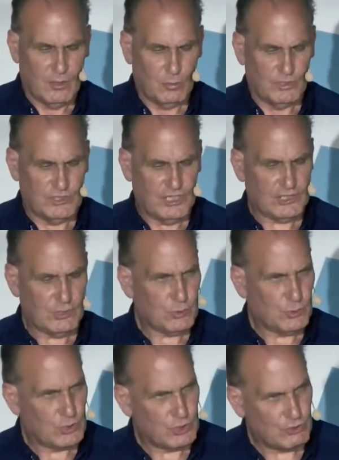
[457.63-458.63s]
When
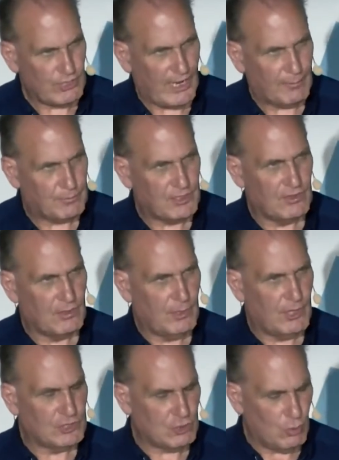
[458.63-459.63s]
Jesus was trapped in the
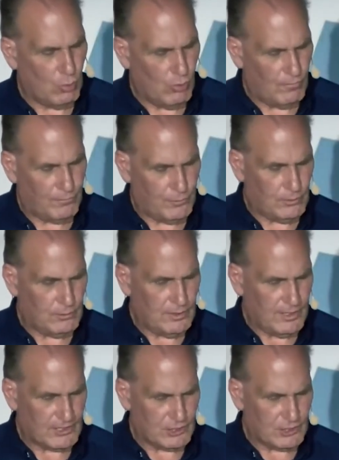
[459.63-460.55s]
most awful